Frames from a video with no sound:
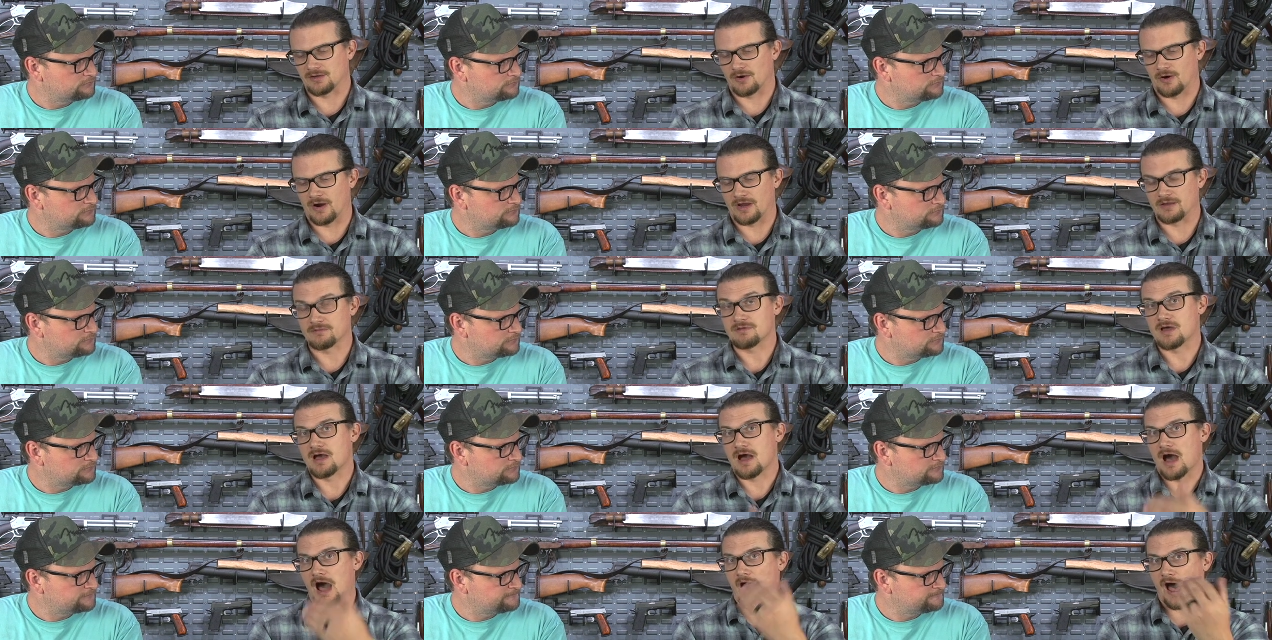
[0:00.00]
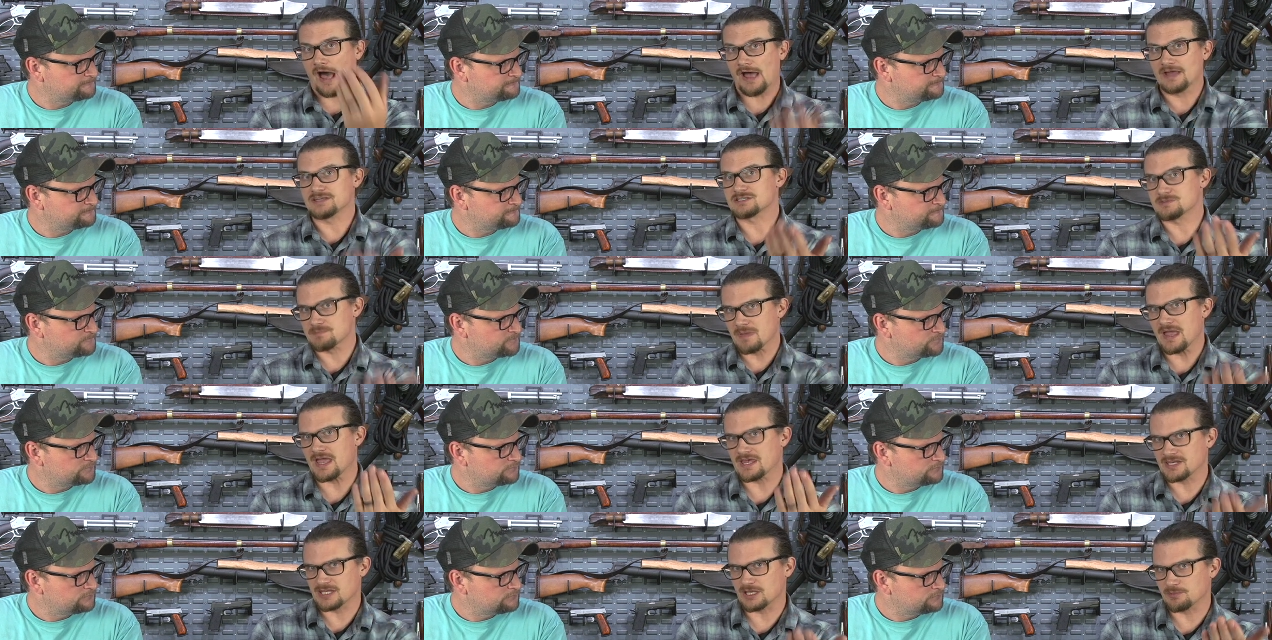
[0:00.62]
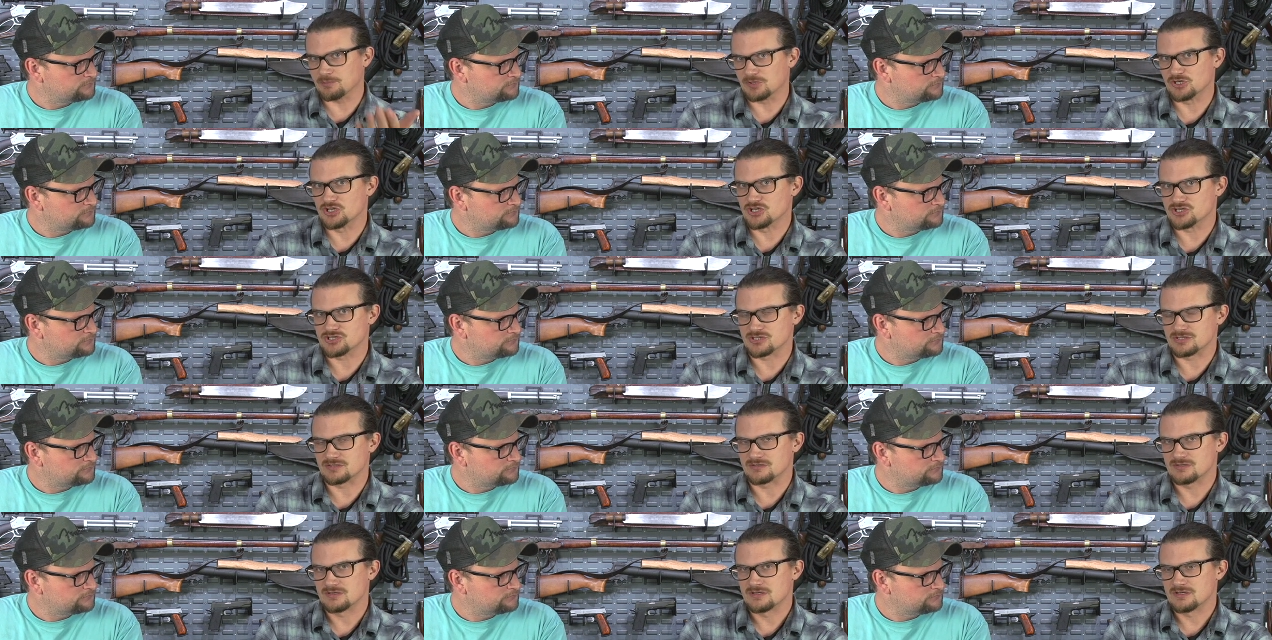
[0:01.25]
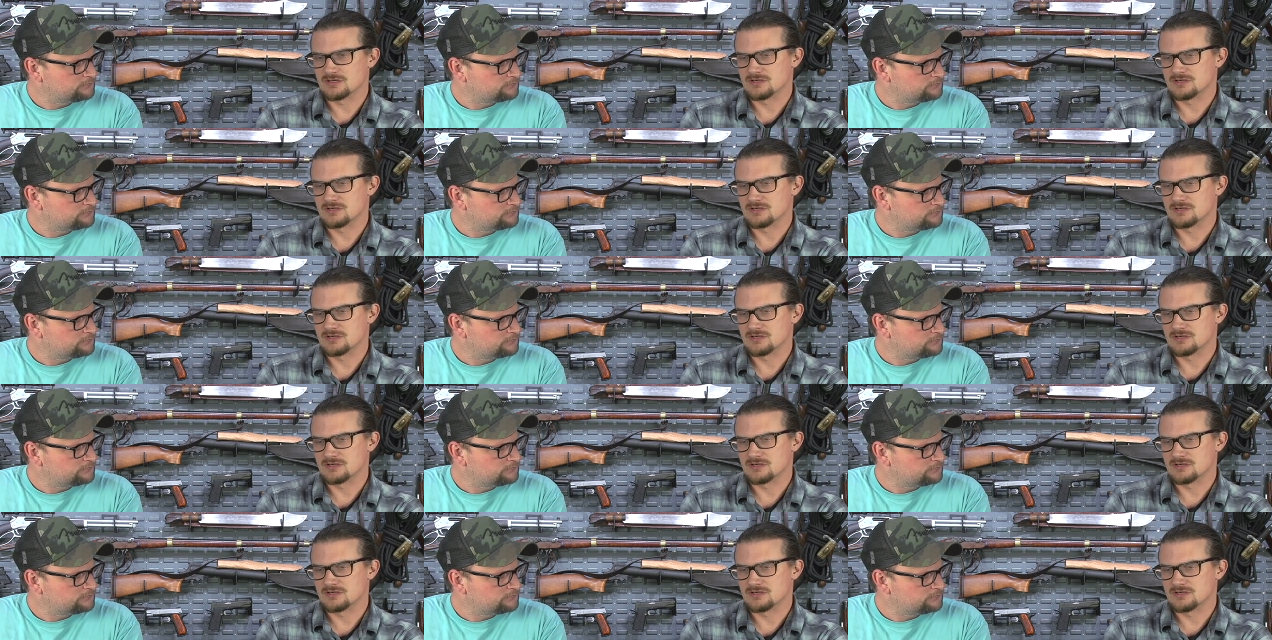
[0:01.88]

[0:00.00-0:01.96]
Speaker 1: All right, high demand ammunition,